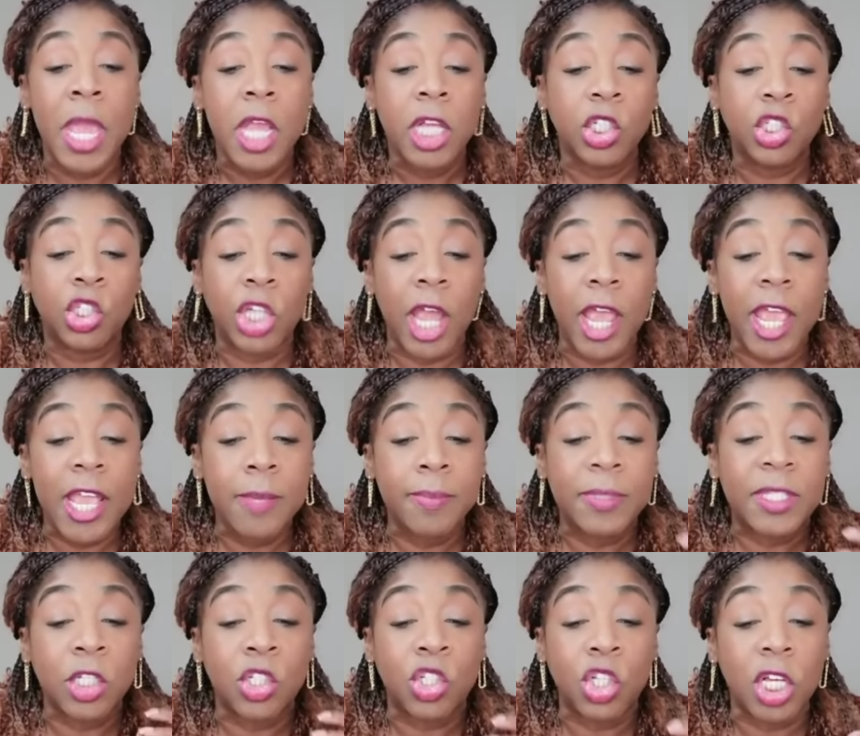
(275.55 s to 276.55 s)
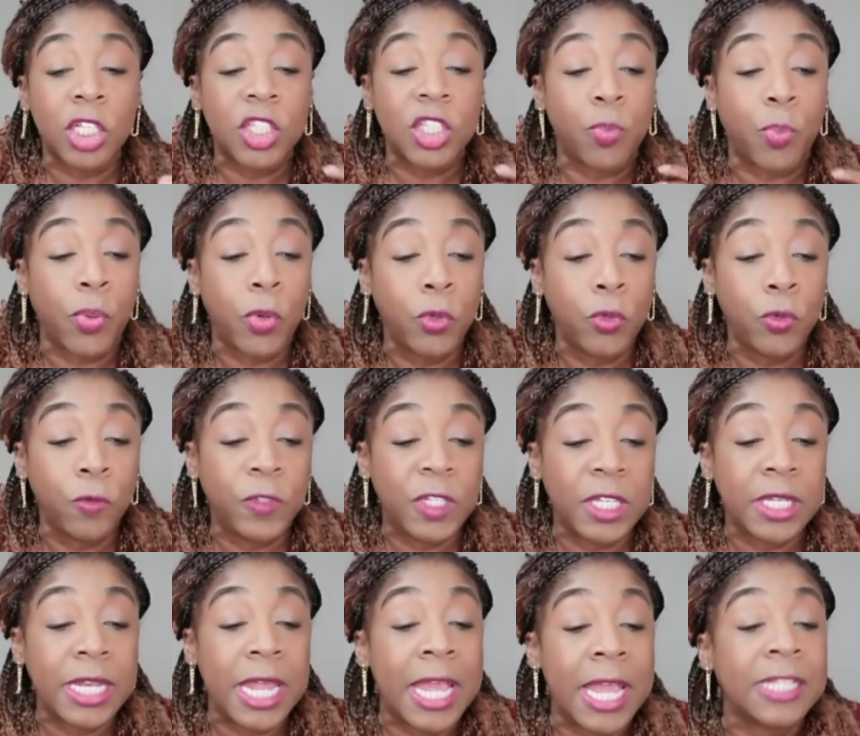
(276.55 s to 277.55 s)
James just proved
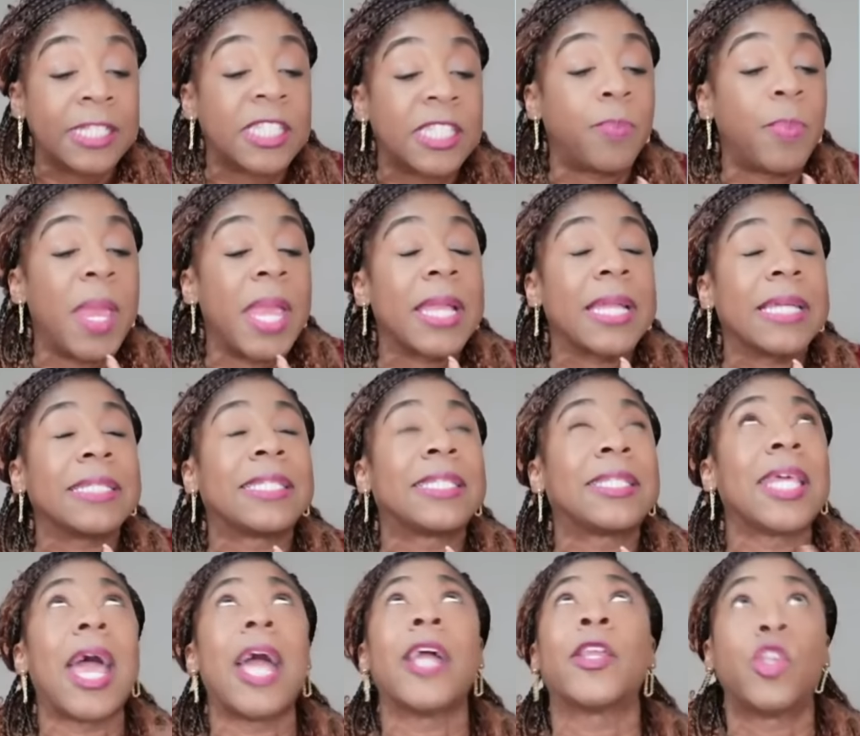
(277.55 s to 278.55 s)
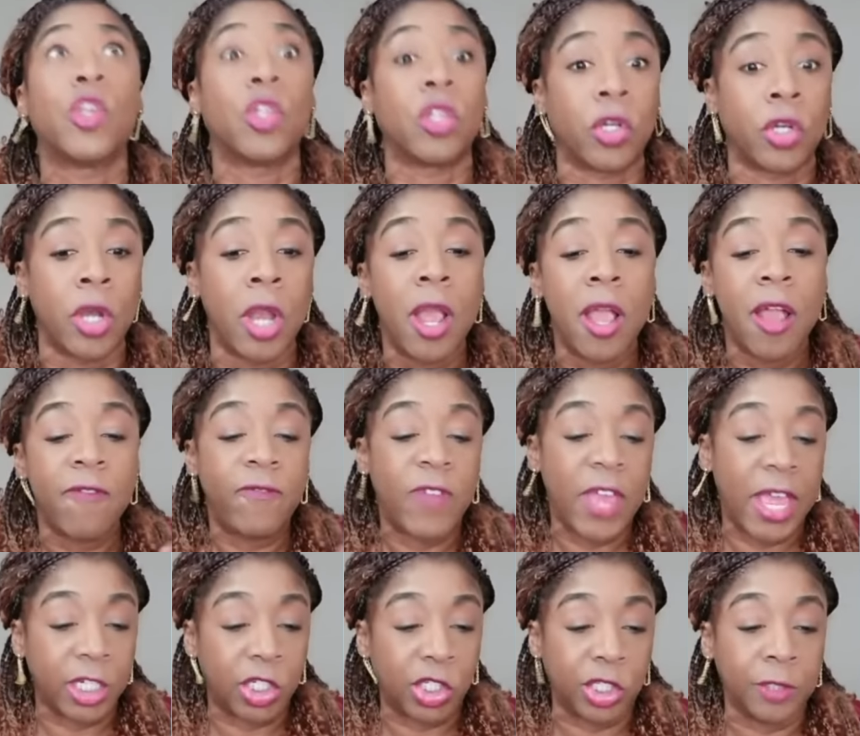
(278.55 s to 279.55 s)
it in spectacular
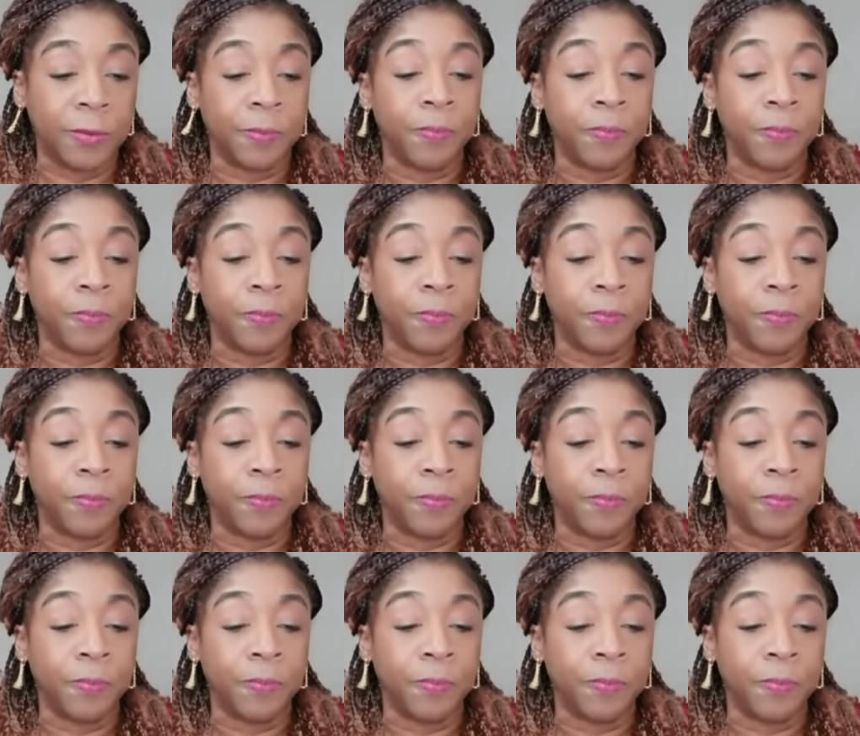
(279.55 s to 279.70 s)
fashion.